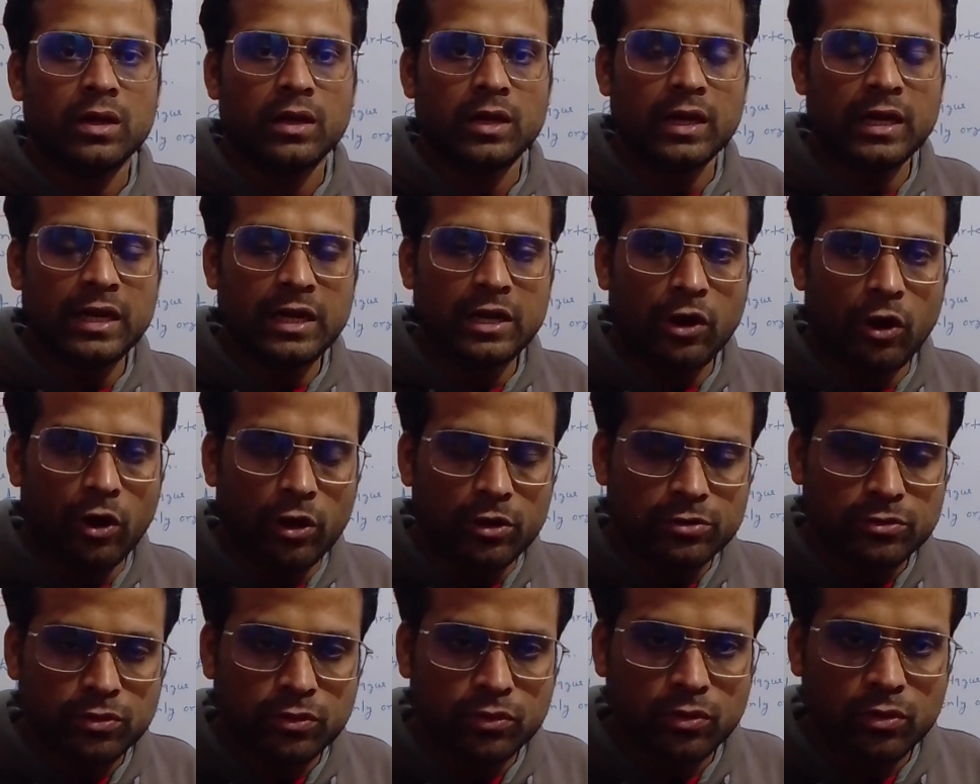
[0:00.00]
it
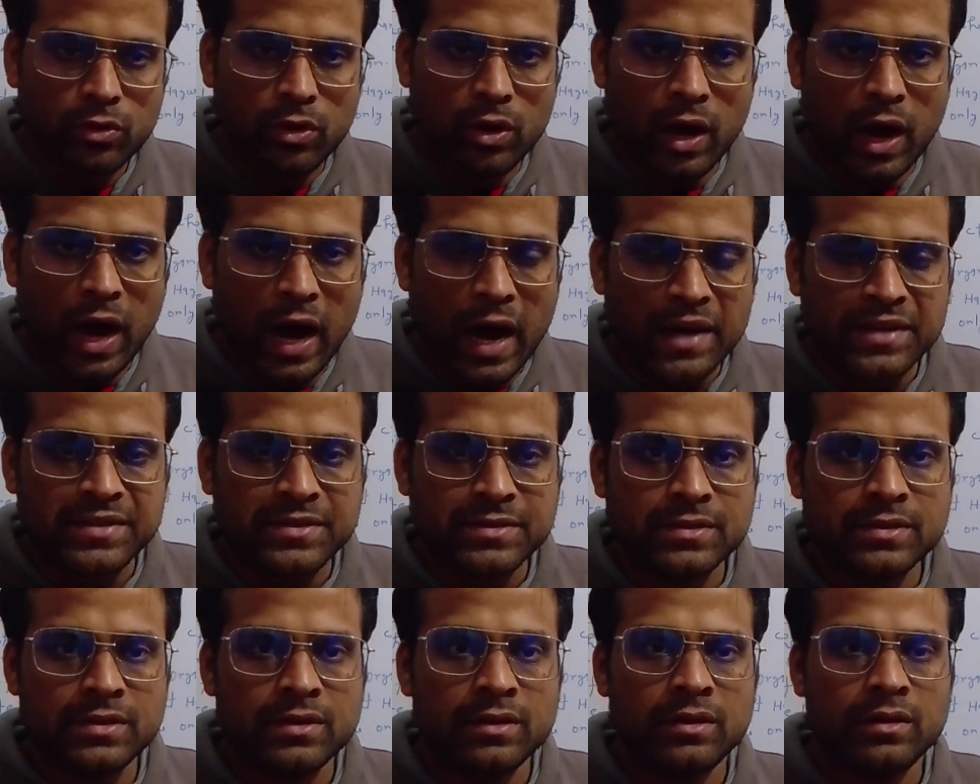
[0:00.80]
also
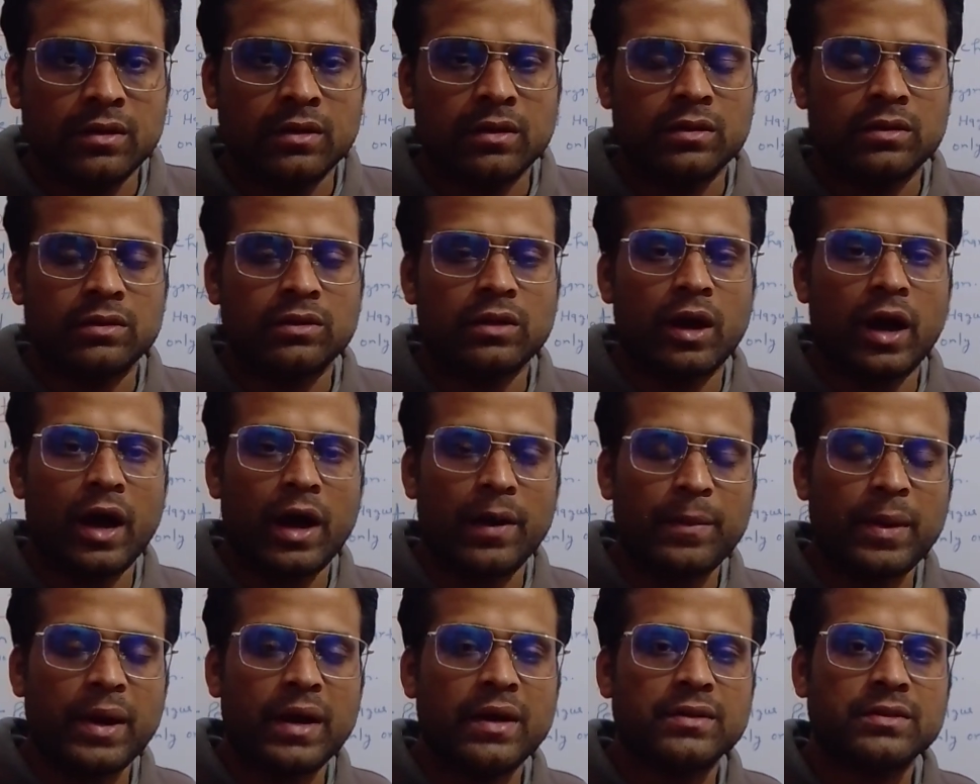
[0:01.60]
asked the
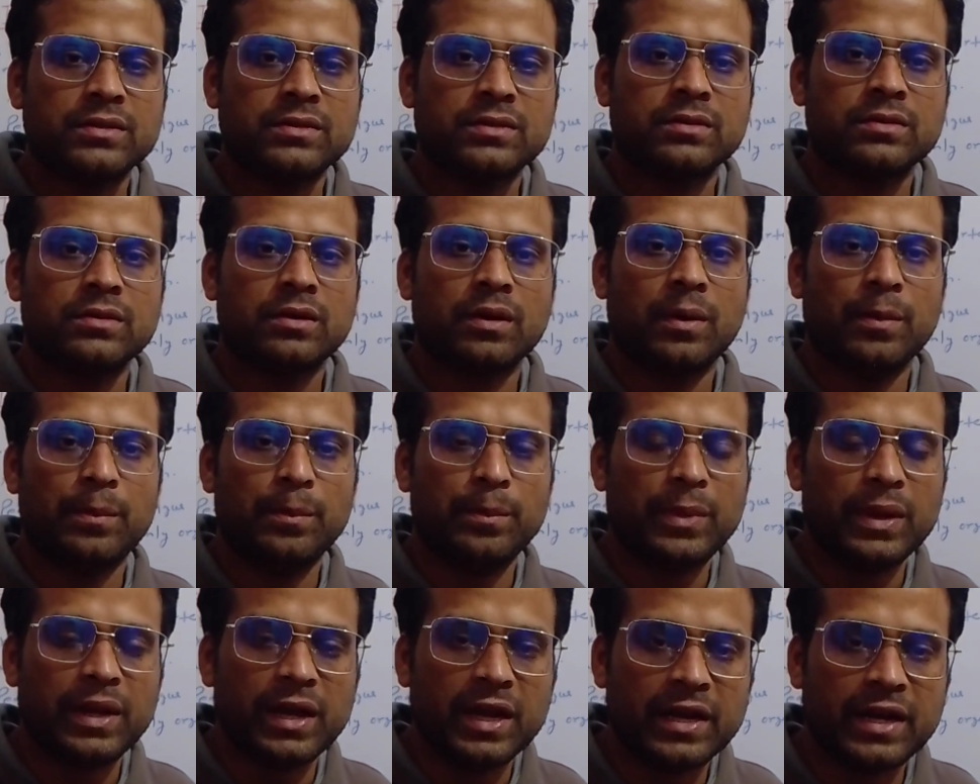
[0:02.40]
Hamas
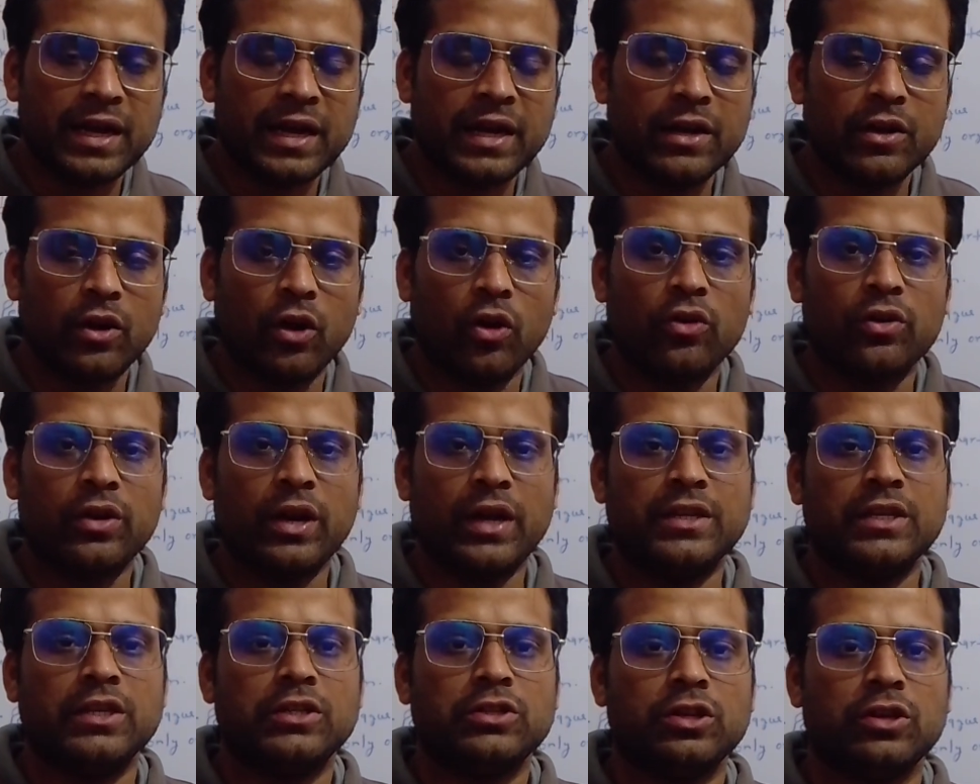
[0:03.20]
militant
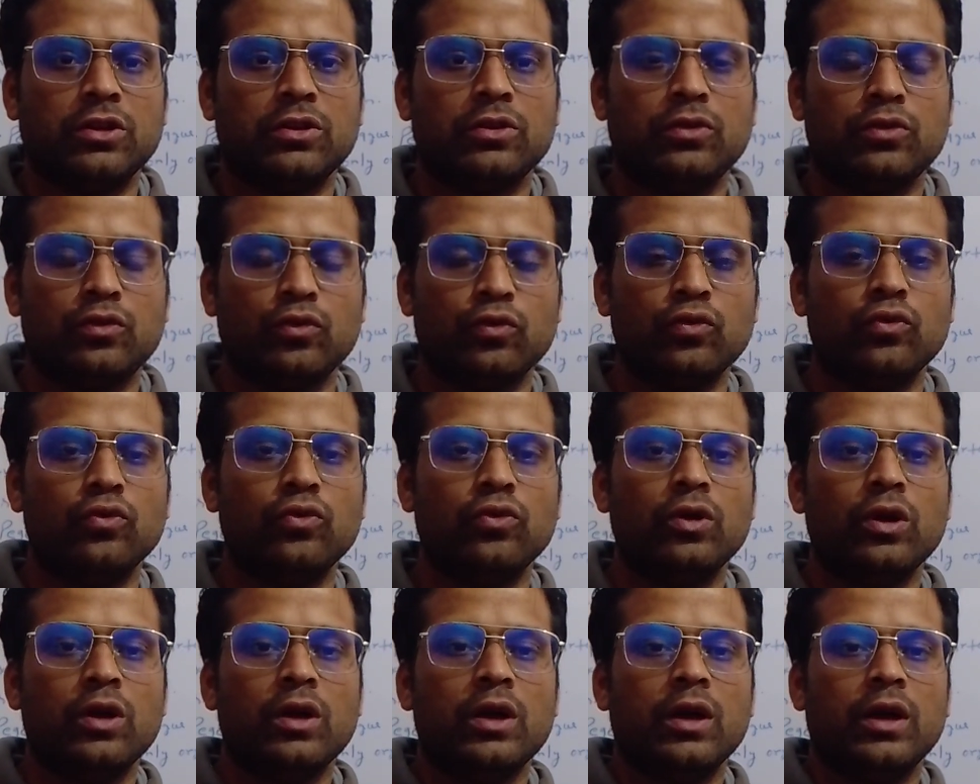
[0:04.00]
organization to
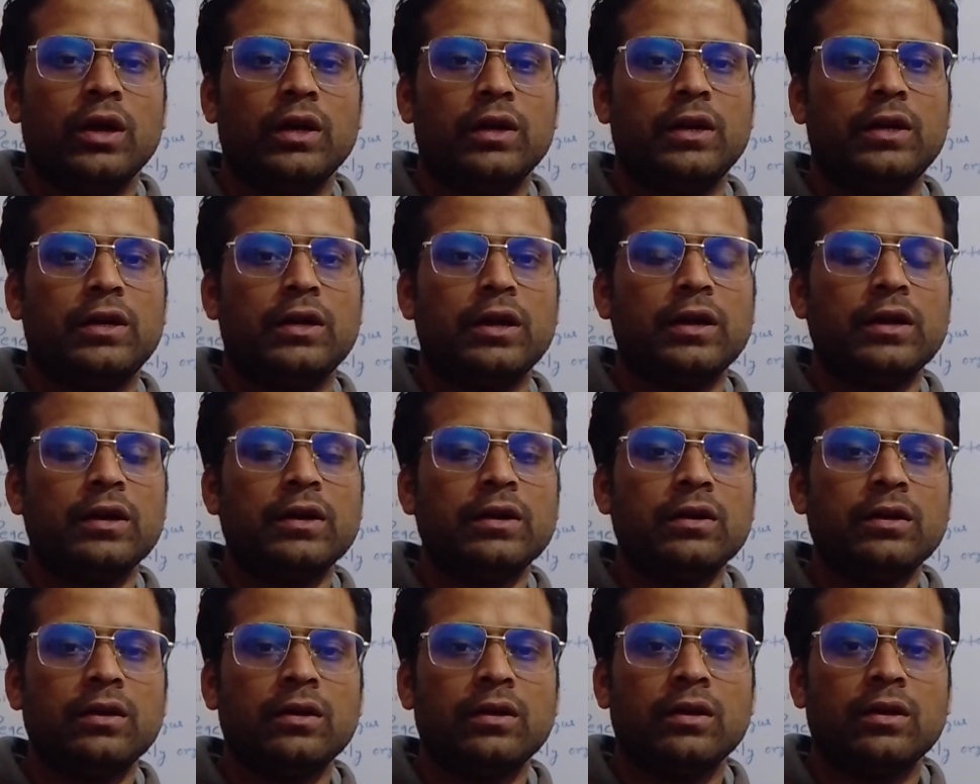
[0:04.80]

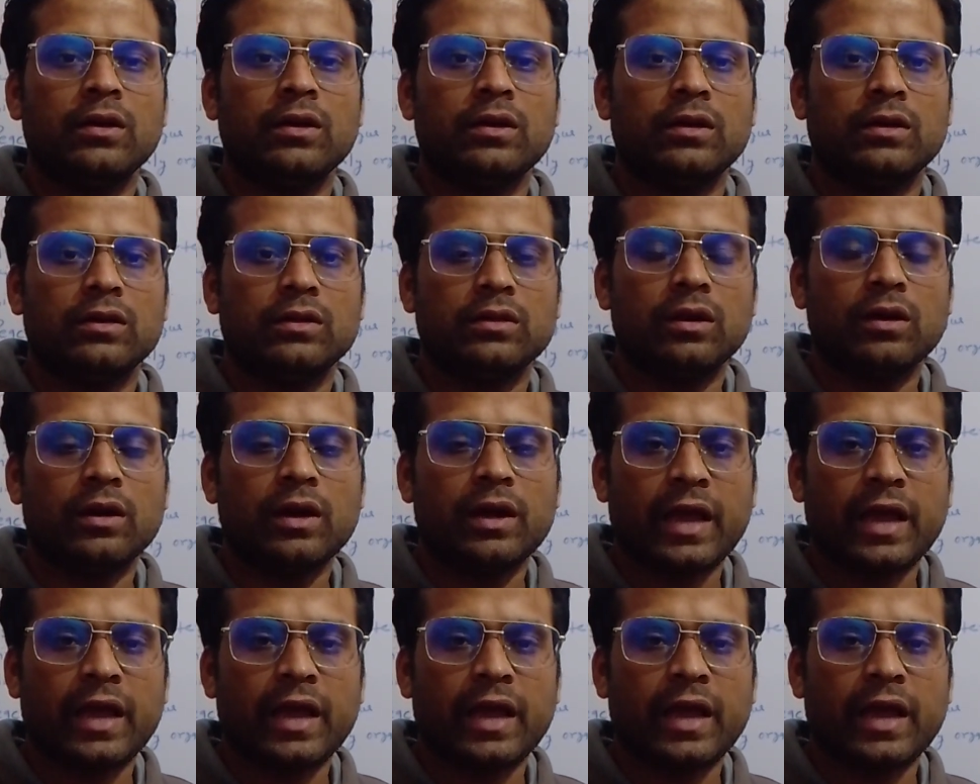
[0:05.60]
return the